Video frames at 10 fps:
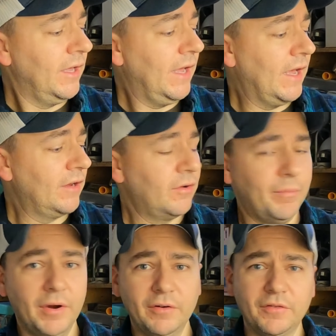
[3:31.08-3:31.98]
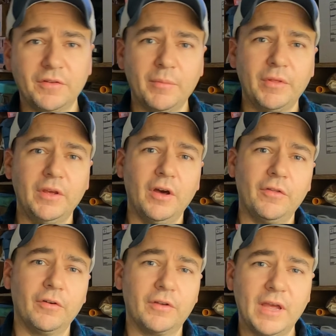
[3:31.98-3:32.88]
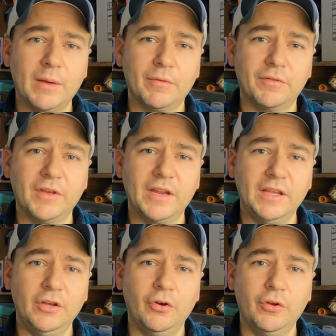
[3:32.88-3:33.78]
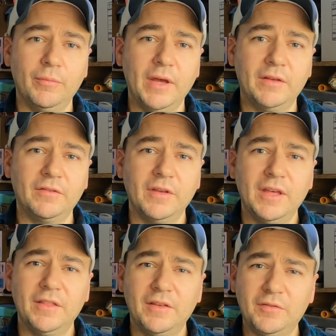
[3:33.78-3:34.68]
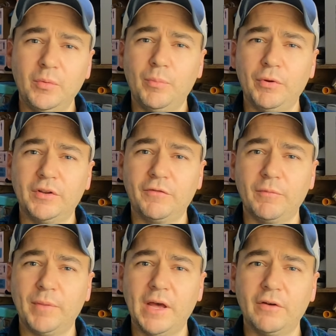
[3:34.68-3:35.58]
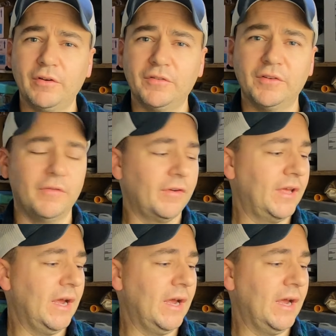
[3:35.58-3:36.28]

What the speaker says: And compared to some of the other cameras that Eyoyo makes, they seem to put different batteries in different